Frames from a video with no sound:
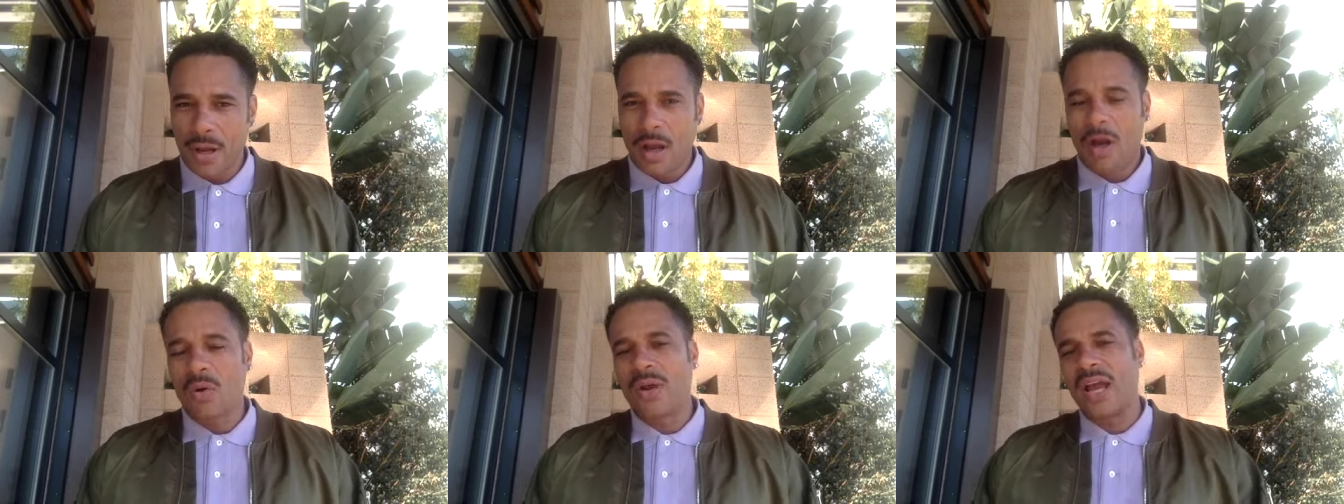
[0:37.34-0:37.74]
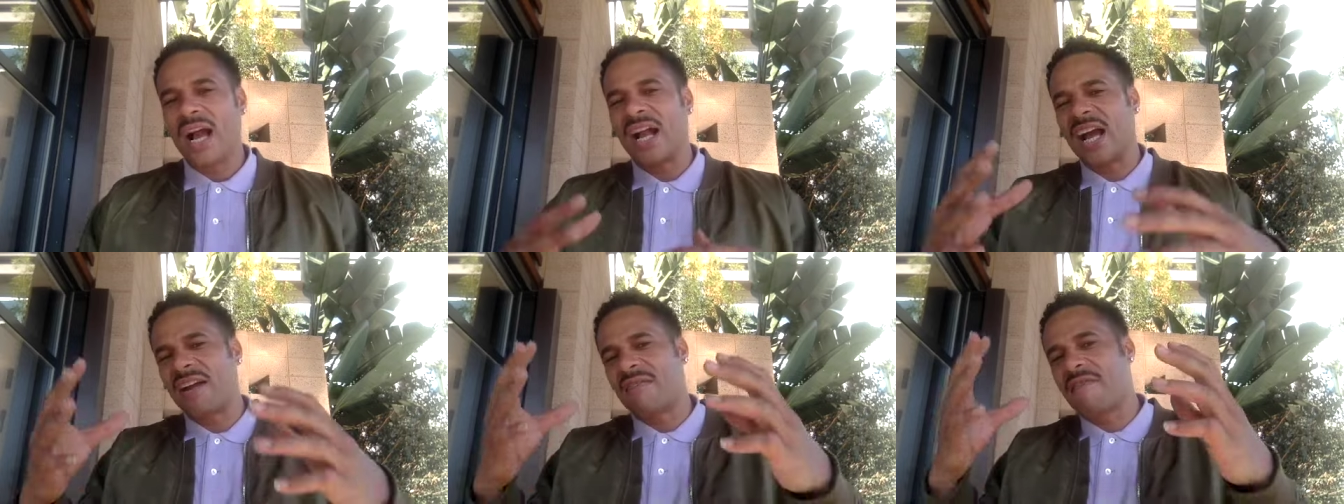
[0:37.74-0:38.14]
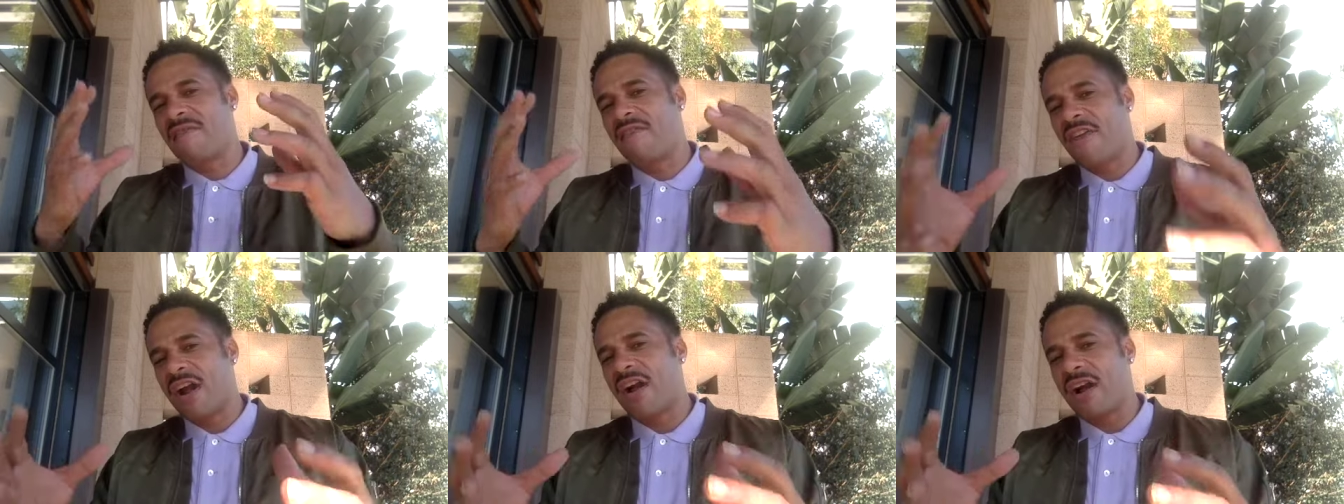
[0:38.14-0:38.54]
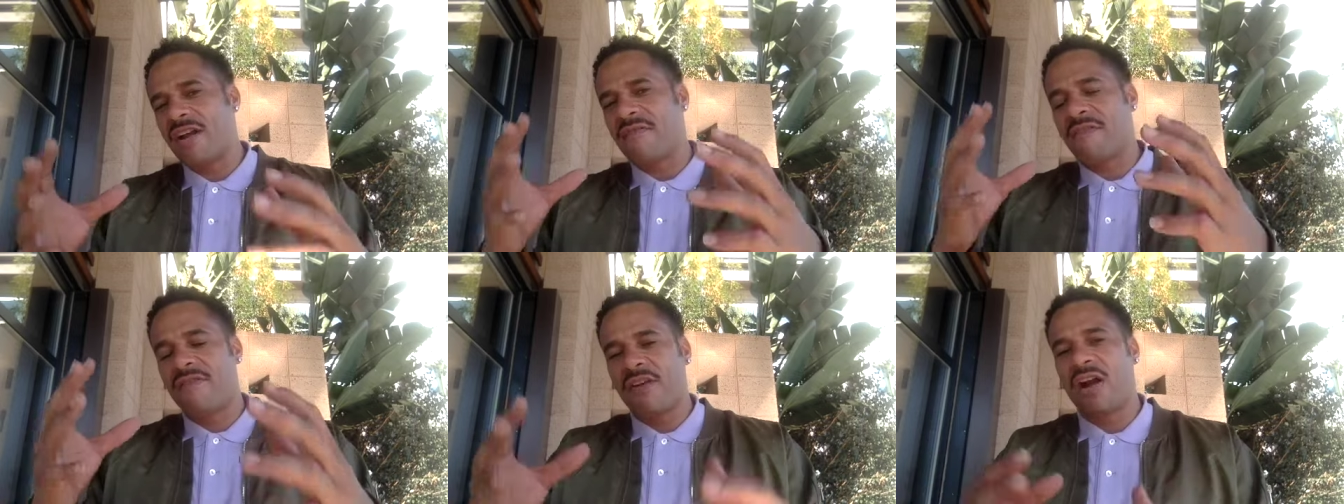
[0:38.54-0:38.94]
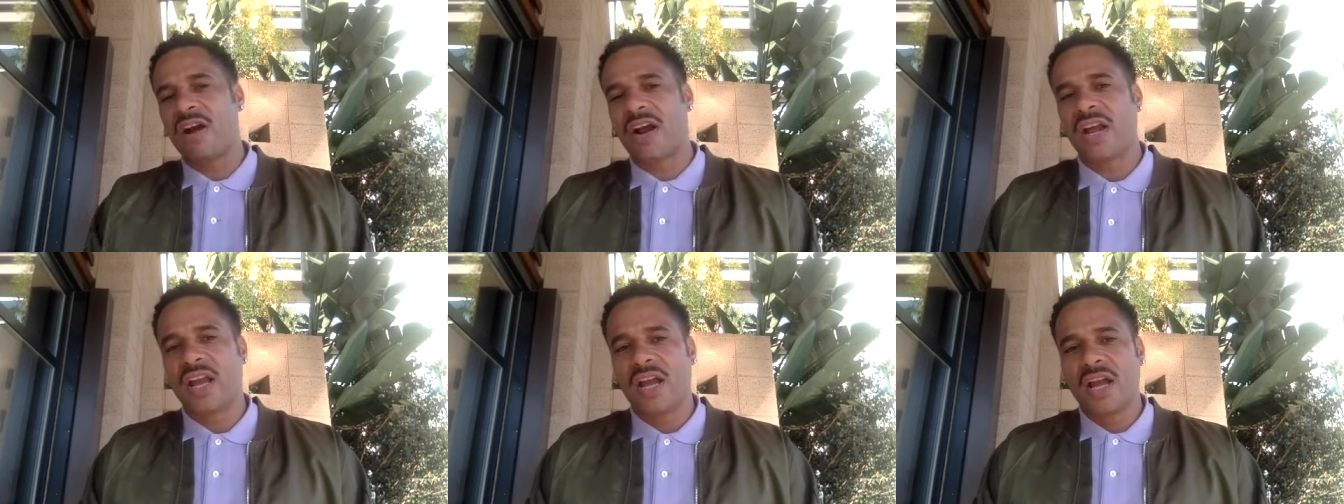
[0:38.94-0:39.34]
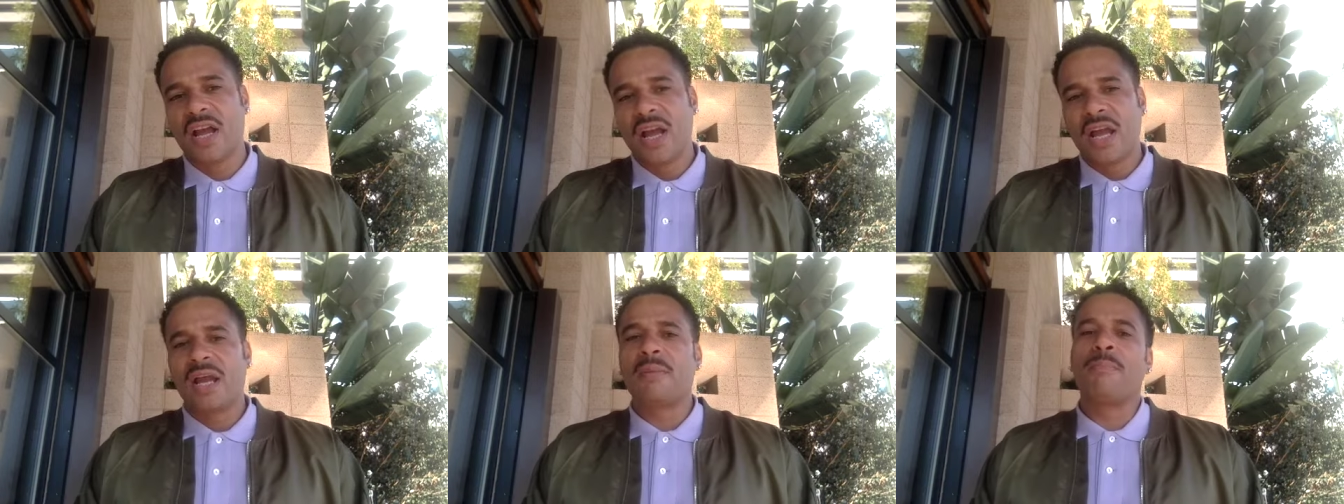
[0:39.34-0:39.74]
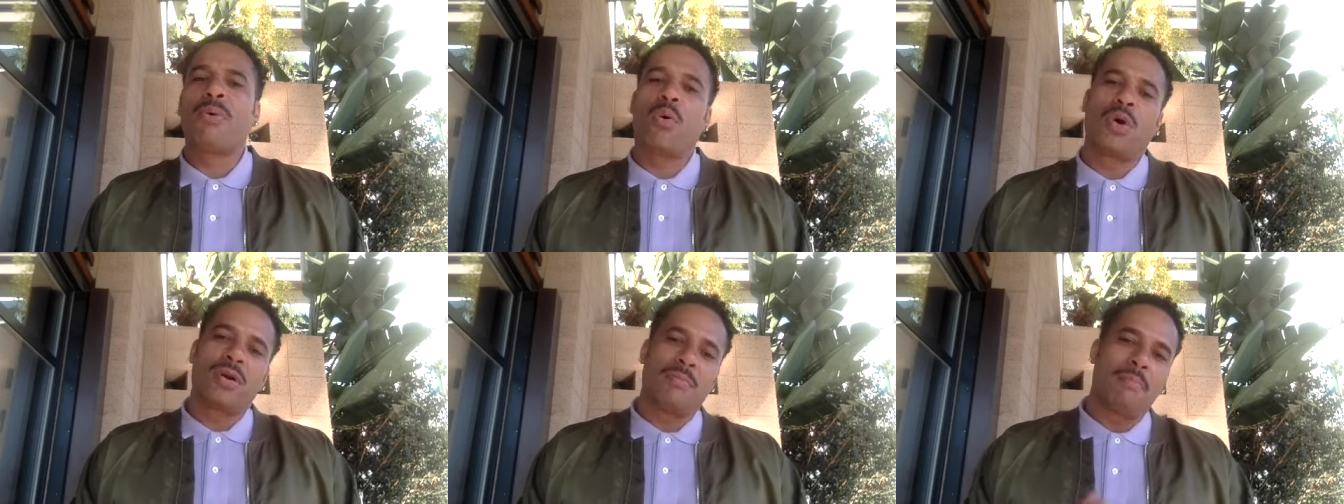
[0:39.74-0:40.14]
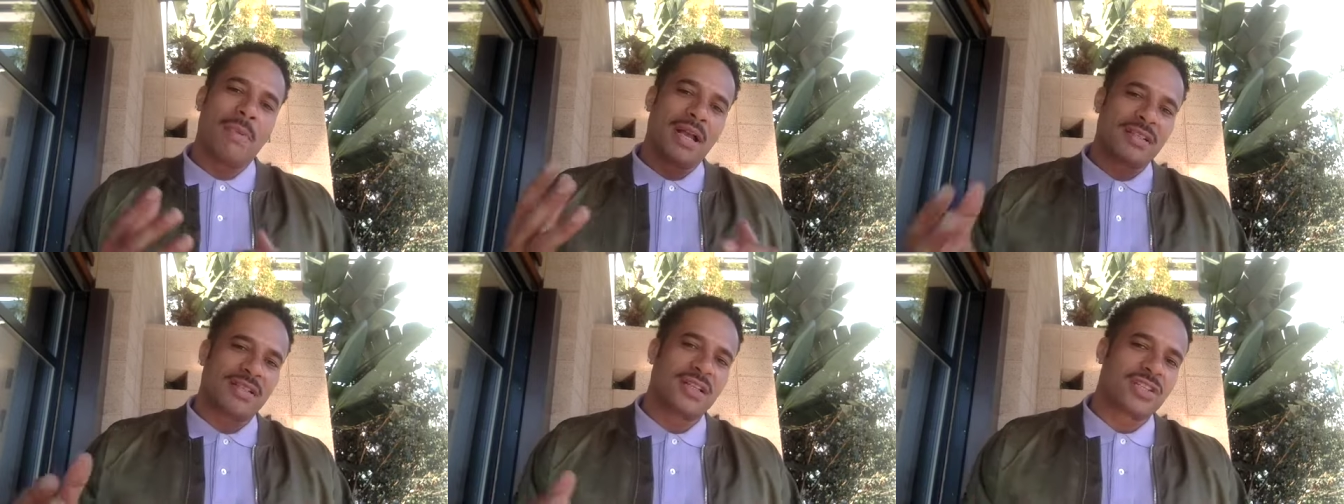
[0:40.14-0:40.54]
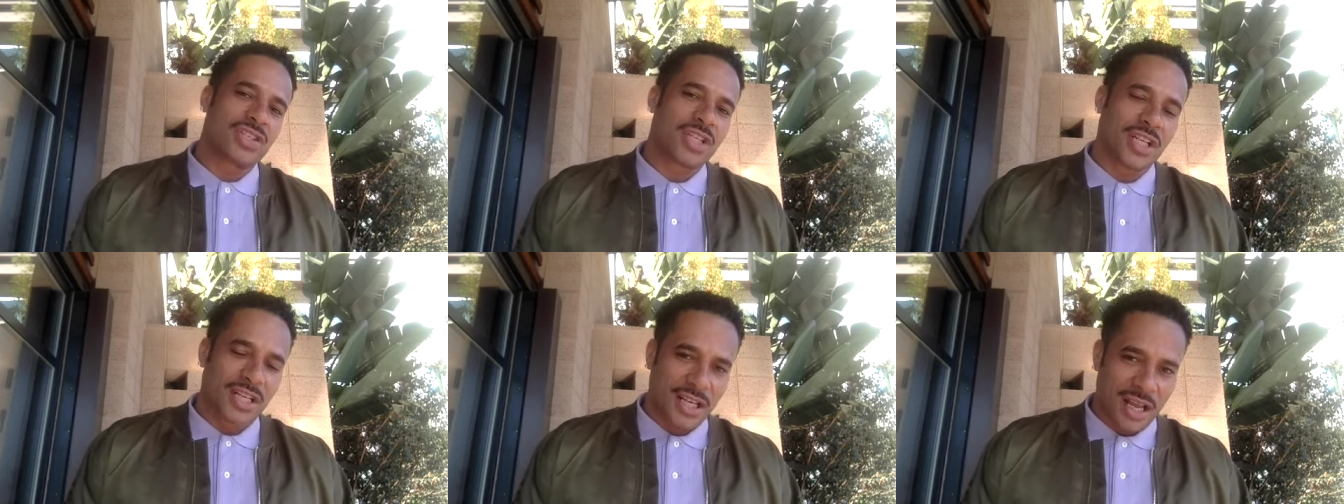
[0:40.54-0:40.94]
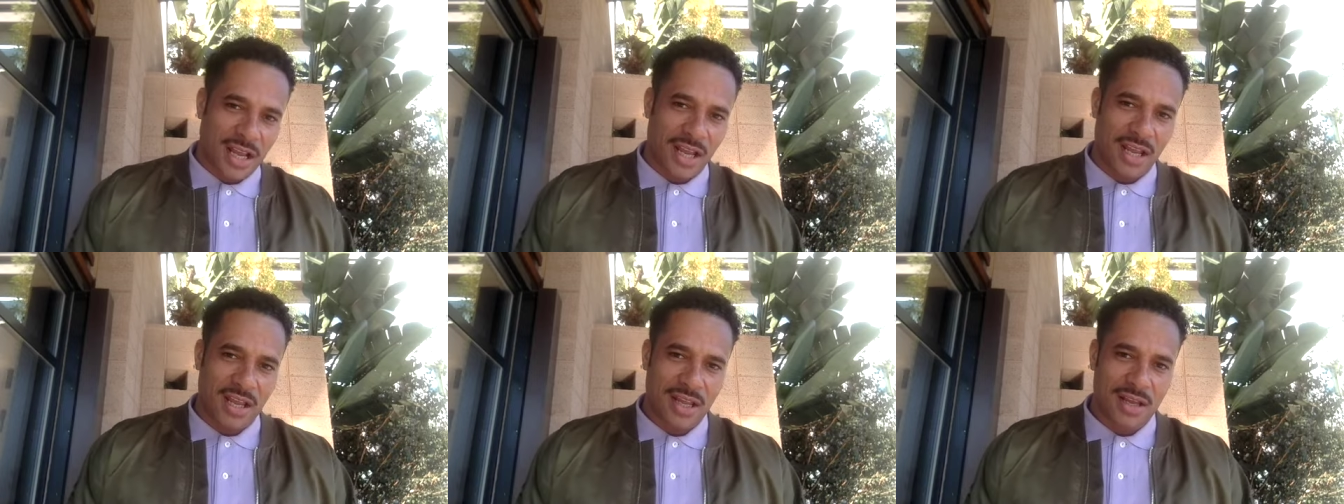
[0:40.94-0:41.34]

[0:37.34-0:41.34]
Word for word: Okay, I got a very, very important message today.